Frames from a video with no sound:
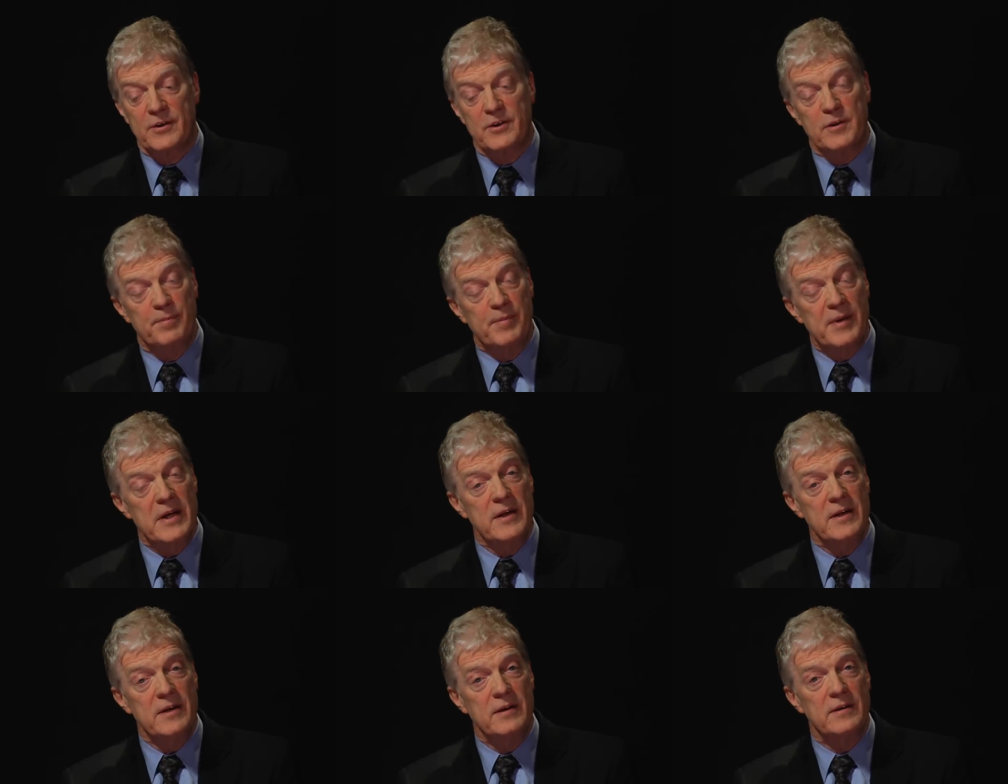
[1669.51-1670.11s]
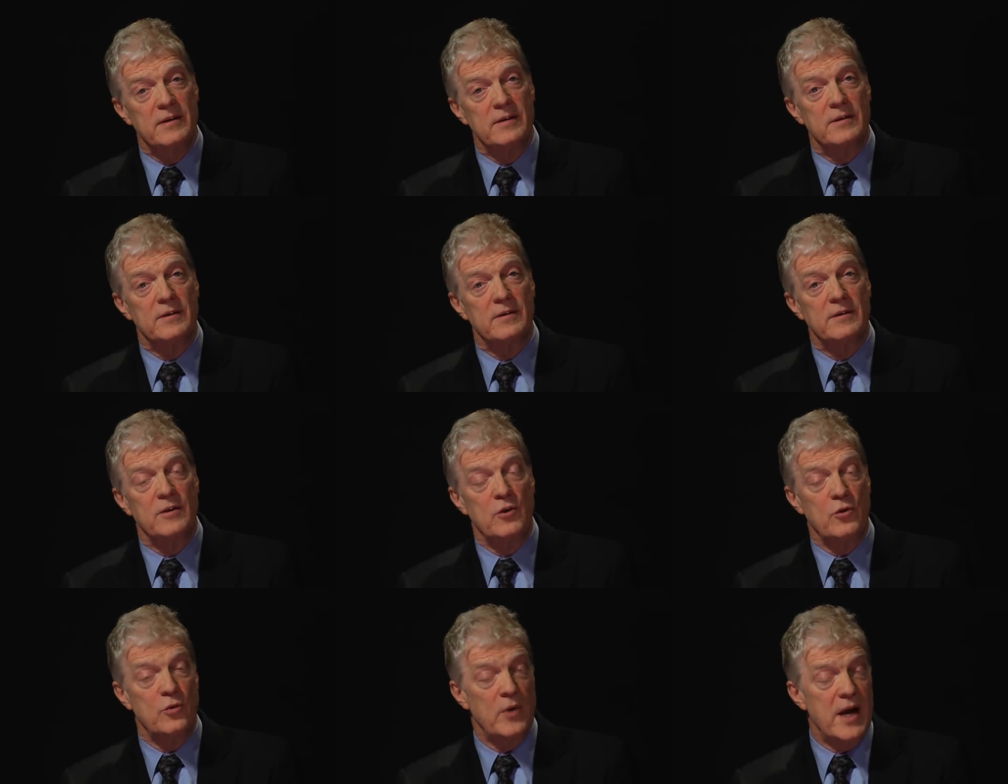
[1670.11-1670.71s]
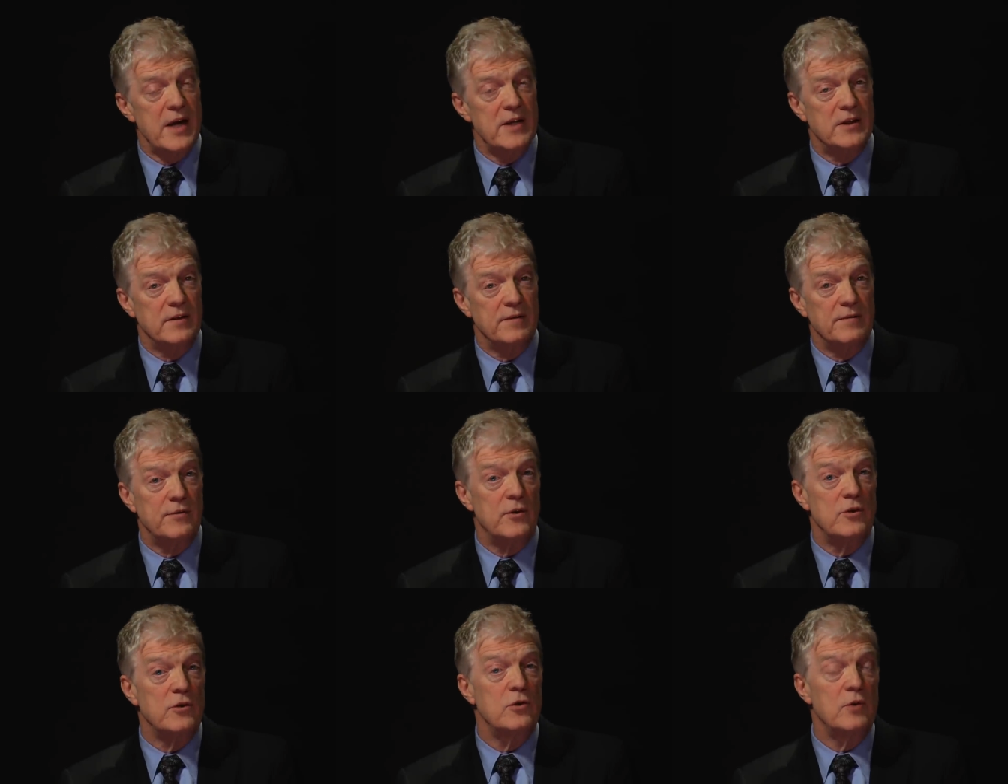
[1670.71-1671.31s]
To be
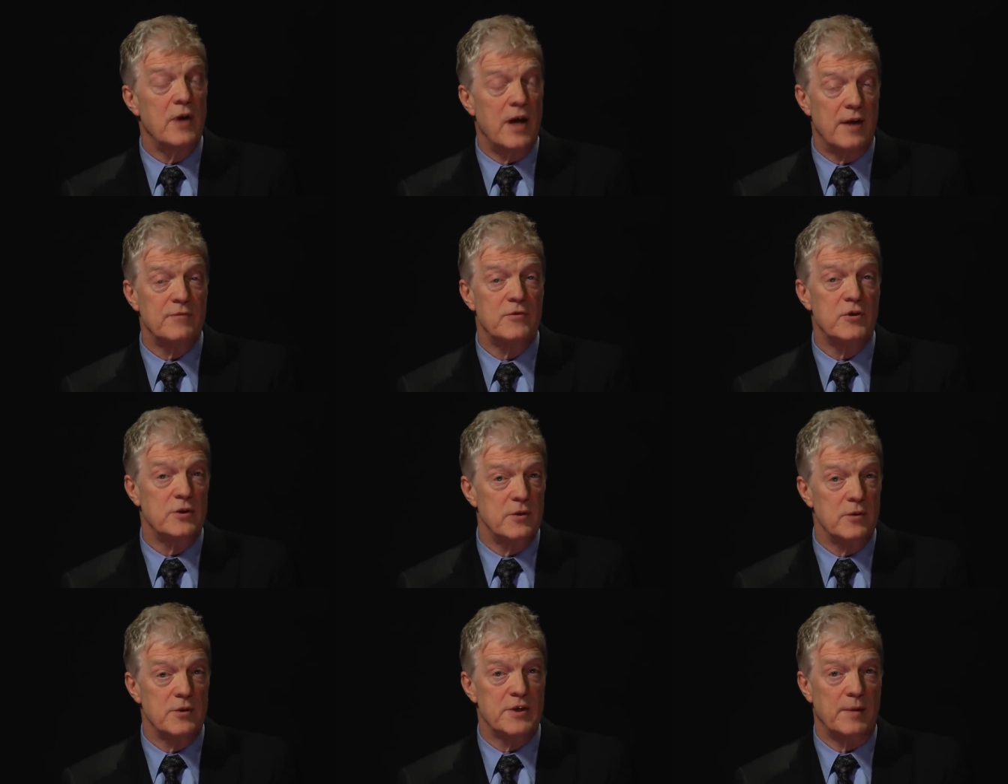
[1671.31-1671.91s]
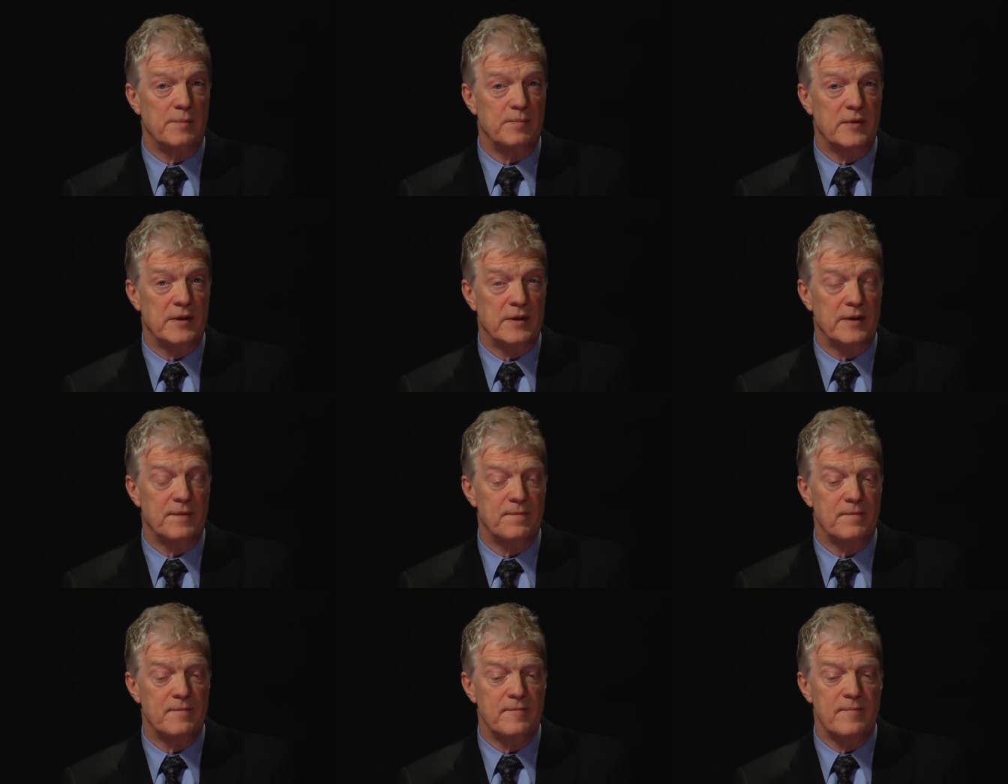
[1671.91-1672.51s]
creative, you have to do something.